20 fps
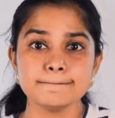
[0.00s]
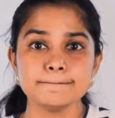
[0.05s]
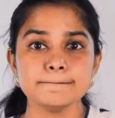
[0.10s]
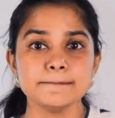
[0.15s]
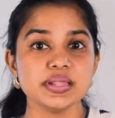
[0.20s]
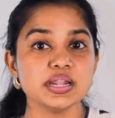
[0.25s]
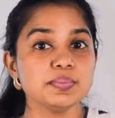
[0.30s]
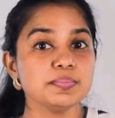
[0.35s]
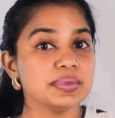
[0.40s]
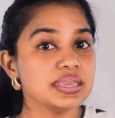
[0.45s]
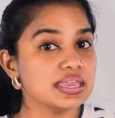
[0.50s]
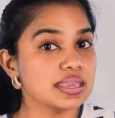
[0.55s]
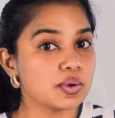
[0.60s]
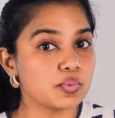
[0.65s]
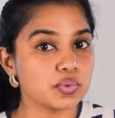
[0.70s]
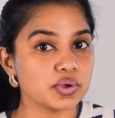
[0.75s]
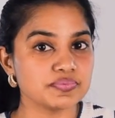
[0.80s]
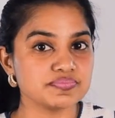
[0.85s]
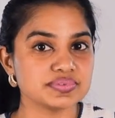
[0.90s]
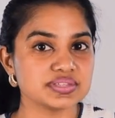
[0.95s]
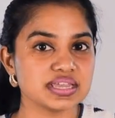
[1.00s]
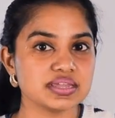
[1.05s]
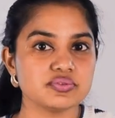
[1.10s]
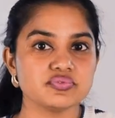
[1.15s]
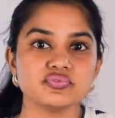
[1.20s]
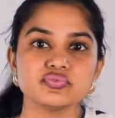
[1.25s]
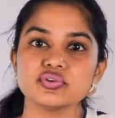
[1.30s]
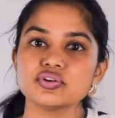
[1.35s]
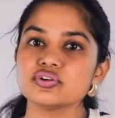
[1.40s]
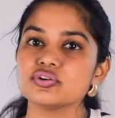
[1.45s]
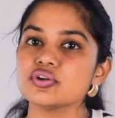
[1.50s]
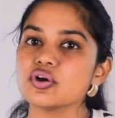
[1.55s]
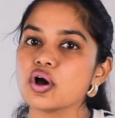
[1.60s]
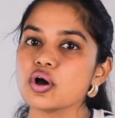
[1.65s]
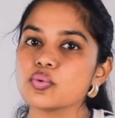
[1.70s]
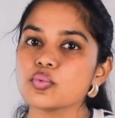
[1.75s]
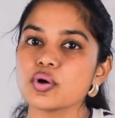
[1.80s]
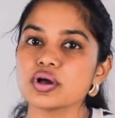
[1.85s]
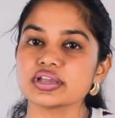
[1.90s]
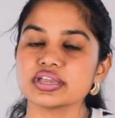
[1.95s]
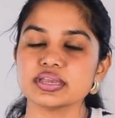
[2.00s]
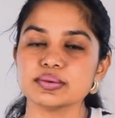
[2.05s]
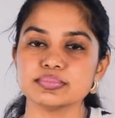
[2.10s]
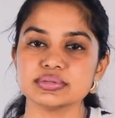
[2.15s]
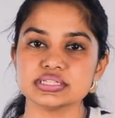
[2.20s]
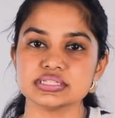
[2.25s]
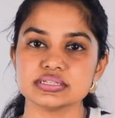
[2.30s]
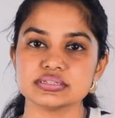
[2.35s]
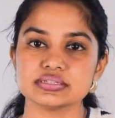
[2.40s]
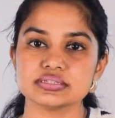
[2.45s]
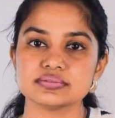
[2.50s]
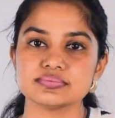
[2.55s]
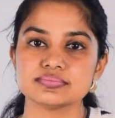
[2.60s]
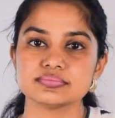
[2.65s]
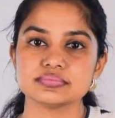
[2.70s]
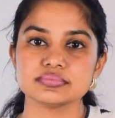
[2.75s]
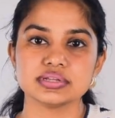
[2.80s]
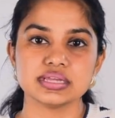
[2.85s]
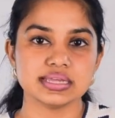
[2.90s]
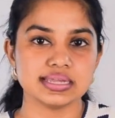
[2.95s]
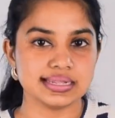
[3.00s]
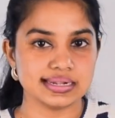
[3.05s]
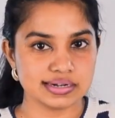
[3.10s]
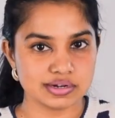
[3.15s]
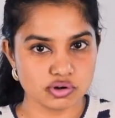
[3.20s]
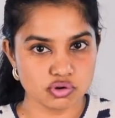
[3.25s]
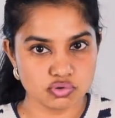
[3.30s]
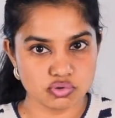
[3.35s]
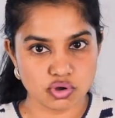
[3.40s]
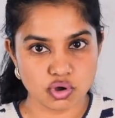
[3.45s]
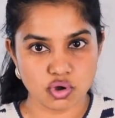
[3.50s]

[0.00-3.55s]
build me a website for a dog walking business. Include a